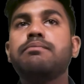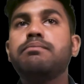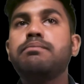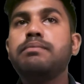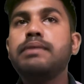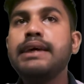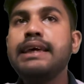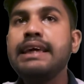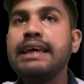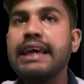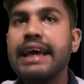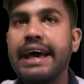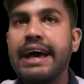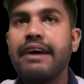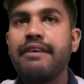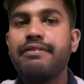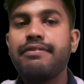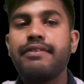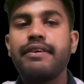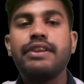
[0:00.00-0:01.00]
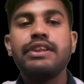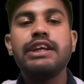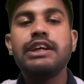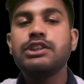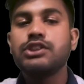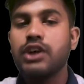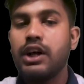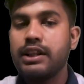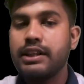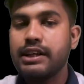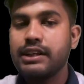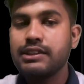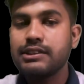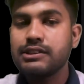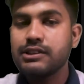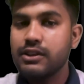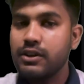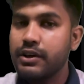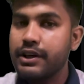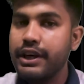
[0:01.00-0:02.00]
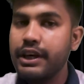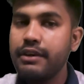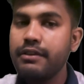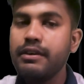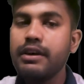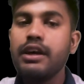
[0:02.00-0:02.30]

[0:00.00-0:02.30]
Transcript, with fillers: B, F, these all things, okay?